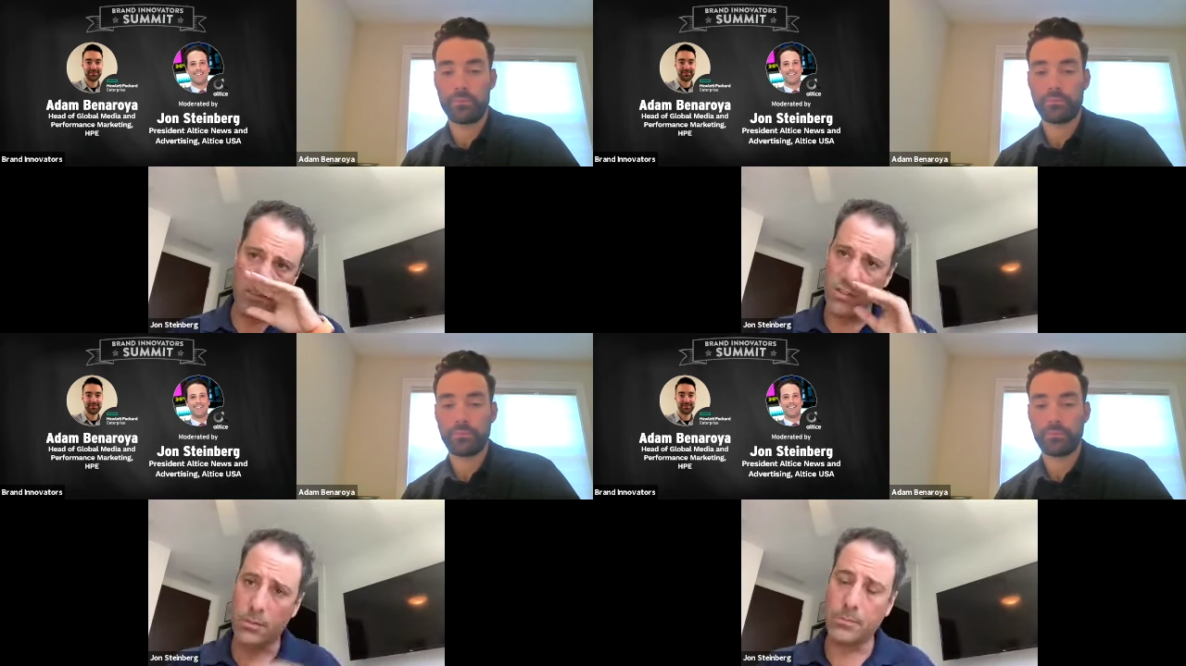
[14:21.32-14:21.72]

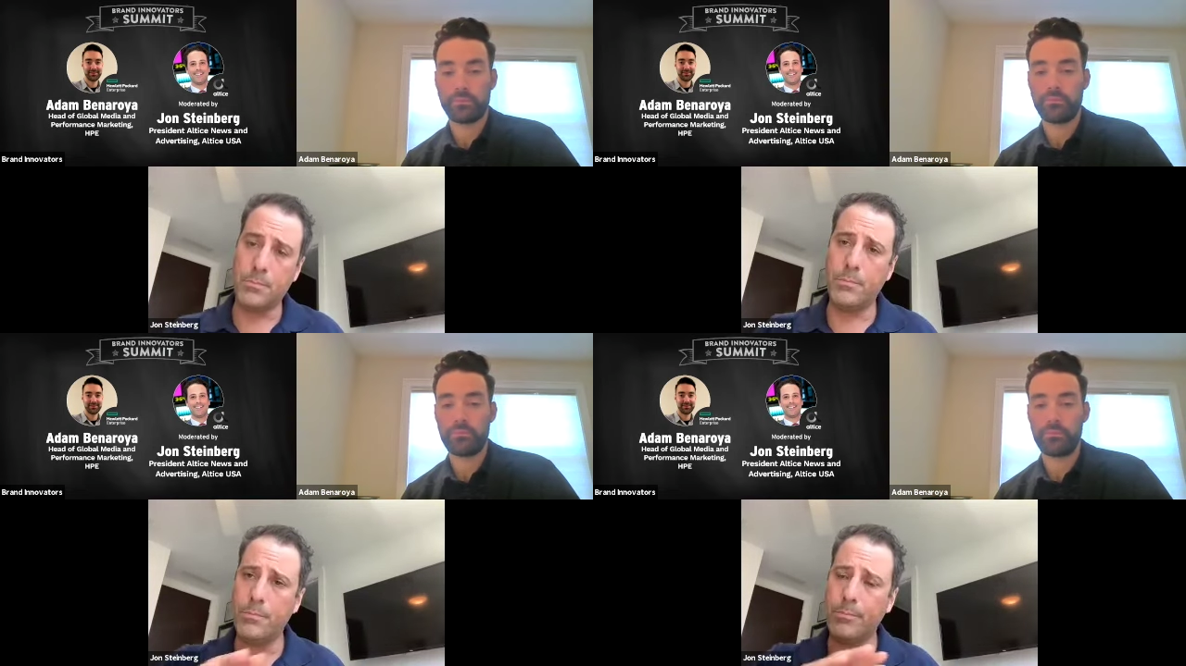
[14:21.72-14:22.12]
Speaker 1: your
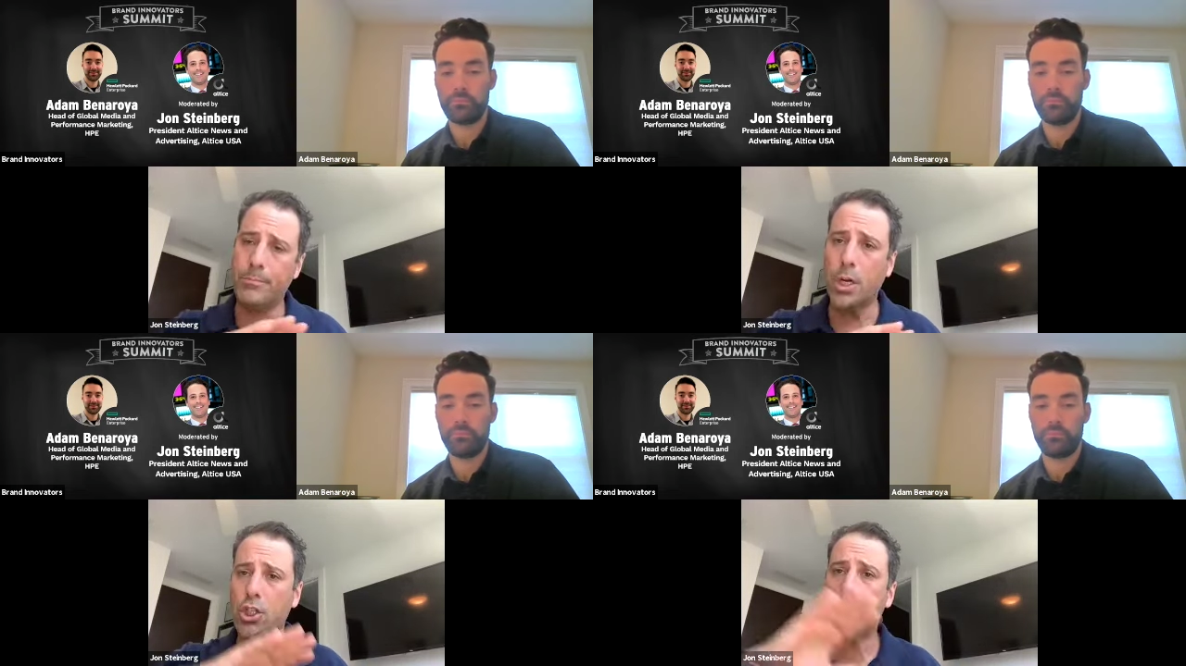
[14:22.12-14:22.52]

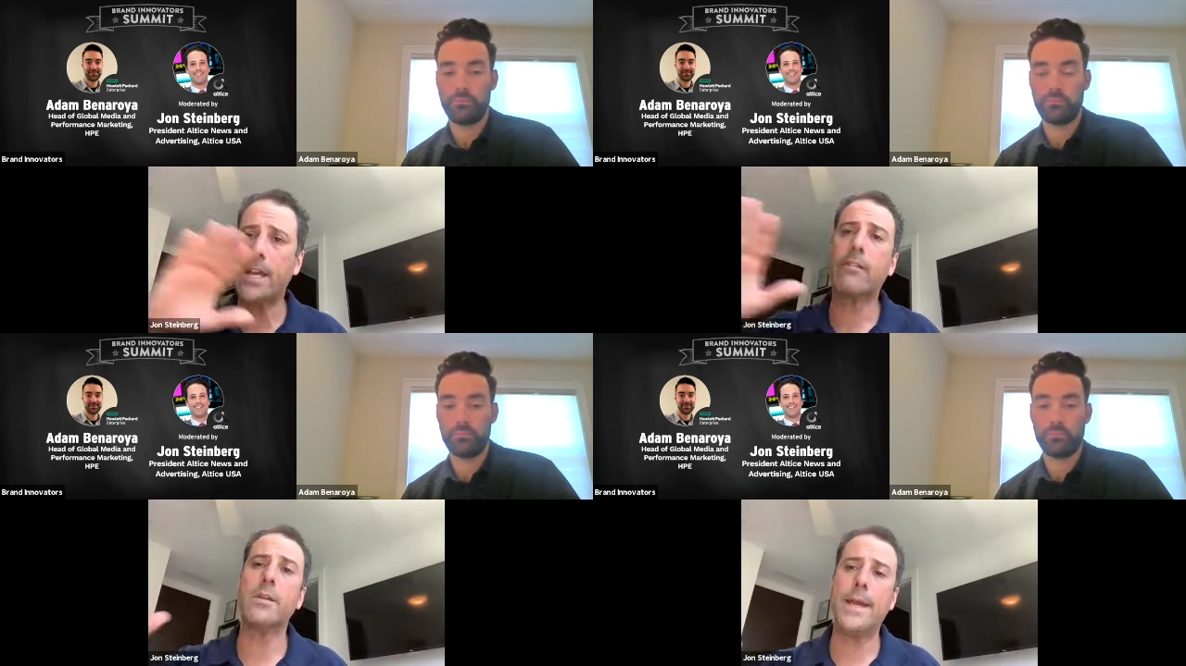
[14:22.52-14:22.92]

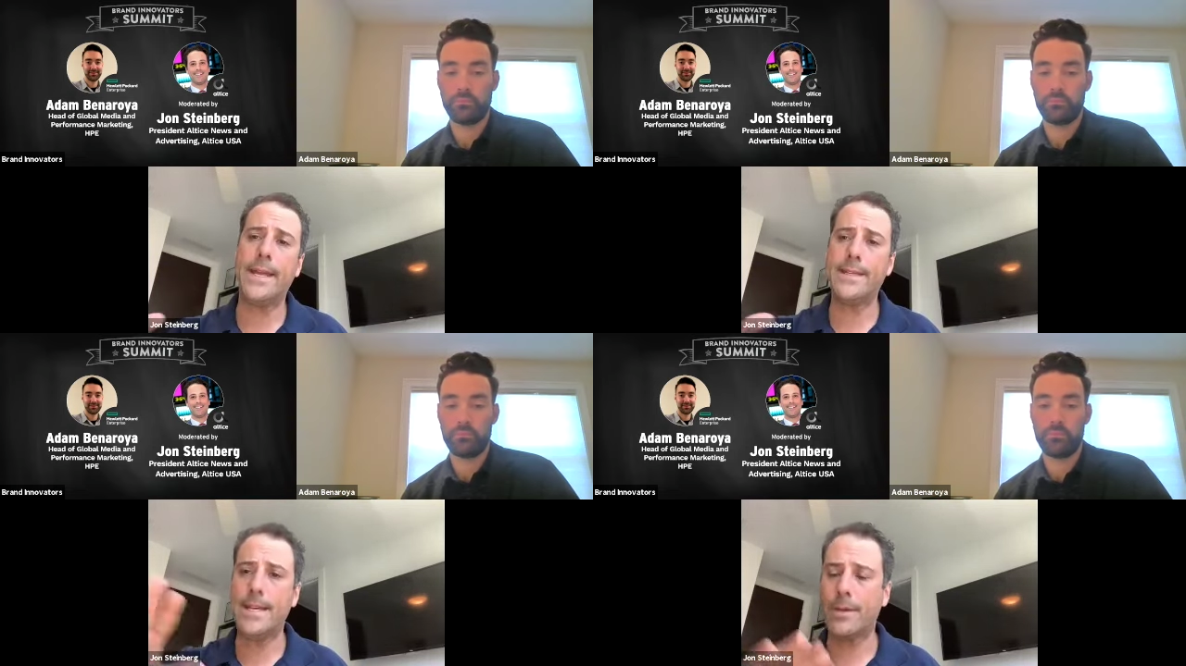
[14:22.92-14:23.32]
budgetary
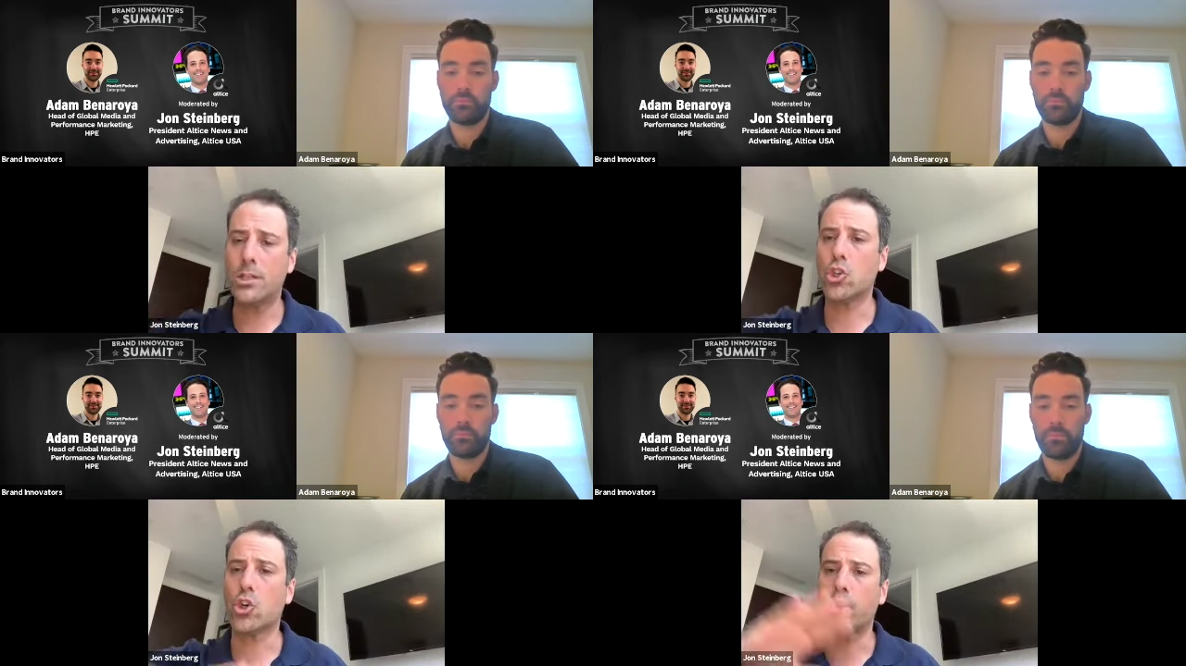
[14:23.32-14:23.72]
pandemic
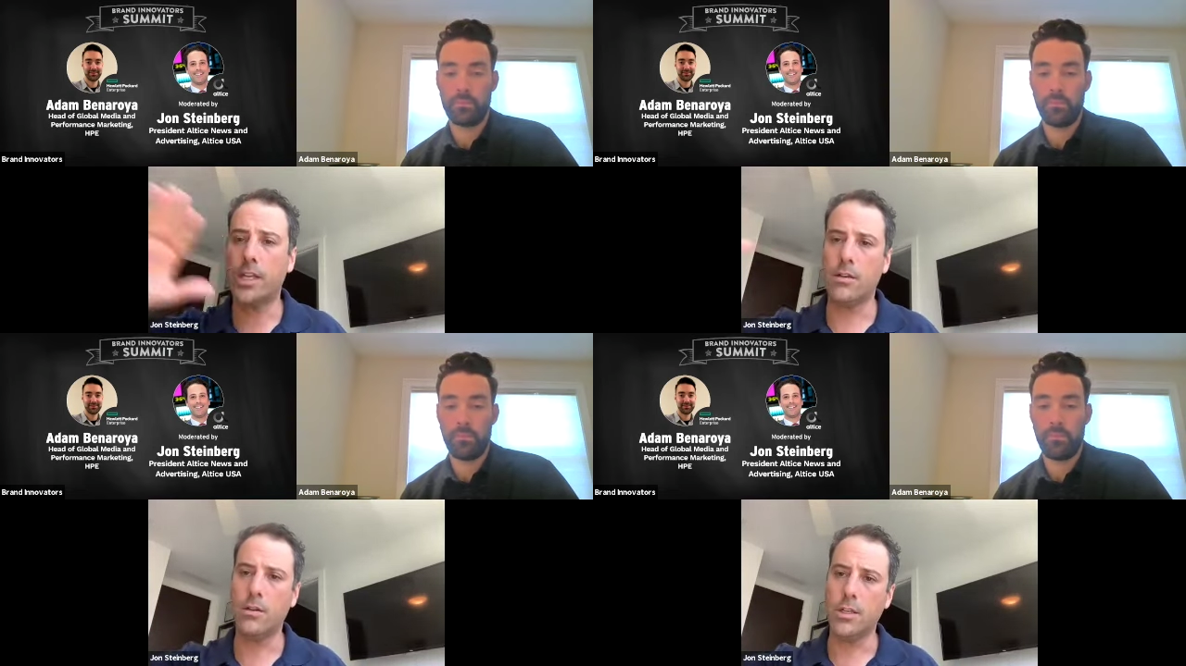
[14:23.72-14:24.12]
journey.